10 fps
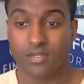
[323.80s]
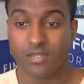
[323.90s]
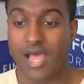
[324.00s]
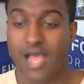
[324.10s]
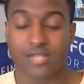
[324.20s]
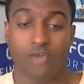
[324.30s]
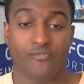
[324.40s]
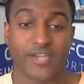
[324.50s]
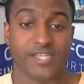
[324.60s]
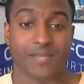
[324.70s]
I don't
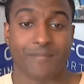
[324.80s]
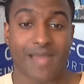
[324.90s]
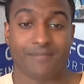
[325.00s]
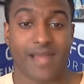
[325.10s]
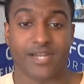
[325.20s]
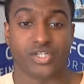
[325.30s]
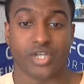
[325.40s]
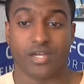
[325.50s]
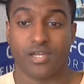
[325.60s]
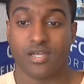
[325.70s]
think he's a bad
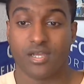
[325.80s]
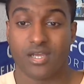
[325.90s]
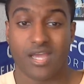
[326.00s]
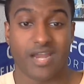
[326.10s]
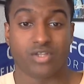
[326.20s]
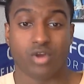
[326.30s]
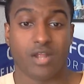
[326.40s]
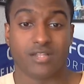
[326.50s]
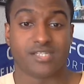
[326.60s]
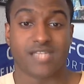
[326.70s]
manager. And I don't
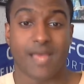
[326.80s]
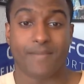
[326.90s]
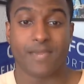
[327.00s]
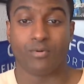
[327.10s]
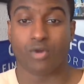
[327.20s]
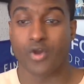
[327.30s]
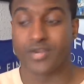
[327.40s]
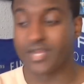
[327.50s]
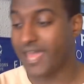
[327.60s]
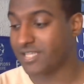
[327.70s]
understand people
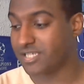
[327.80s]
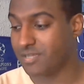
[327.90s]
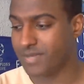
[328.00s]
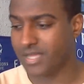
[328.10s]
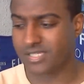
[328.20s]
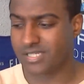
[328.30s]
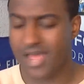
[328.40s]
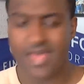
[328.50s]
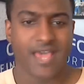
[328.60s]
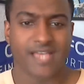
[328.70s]
going against him, because it's
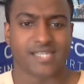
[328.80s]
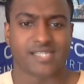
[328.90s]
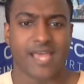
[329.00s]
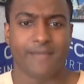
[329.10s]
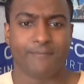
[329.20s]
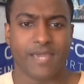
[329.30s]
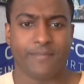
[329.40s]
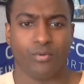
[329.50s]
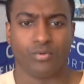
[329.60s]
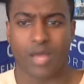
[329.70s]
like, it's the same
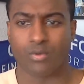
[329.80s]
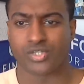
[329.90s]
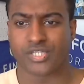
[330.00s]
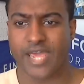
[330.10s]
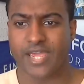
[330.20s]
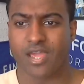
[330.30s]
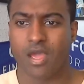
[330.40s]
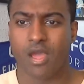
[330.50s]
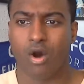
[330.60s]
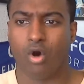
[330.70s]
people that will say,
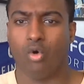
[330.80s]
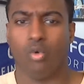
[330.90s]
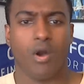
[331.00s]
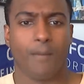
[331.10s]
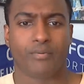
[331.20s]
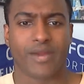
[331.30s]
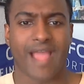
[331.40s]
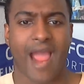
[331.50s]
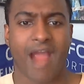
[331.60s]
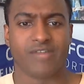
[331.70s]
oh,
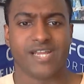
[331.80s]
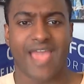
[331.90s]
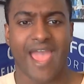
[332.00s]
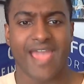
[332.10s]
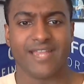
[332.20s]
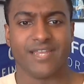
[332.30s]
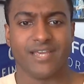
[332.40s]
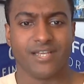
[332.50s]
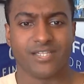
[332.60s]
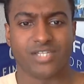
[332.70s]
bring Harry Kane
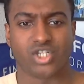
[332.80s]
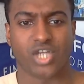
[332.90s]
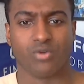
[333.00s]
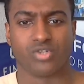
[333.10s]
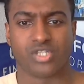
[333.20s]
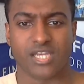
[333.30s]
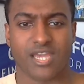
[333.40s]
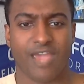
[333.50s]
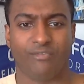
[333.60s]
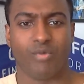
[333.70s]
to Chelsea
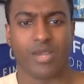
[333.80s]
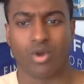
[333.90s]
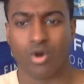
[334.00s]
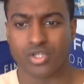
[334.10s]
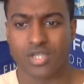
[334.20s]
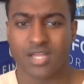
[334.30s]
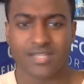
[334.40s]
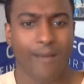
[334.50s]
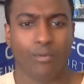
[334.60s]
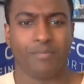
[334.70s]
if we could.
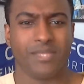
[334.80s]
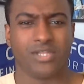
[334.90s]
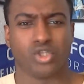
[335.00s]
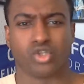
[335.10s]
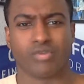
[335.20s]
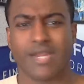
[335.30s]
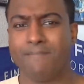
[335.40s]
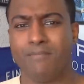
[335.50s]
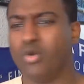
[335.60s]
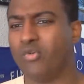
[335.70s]
That would be the
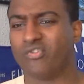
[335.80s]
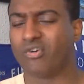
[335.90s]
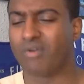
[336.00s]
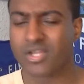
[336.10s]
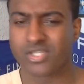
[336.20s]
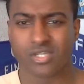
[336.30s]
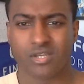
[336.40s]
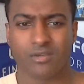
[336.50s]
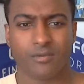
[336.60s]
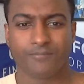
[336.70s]
dream move for us.
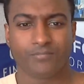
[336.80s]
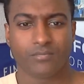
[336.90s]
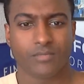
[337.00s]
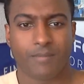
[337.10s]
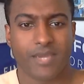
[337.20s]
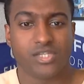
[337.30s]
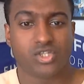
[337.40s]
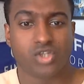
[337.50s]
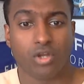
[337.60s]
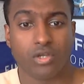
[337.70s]
But
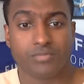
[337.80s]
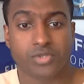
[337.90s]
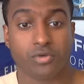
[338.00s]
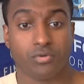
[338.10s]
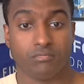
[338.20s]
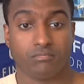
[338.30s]
he's Tottenham too.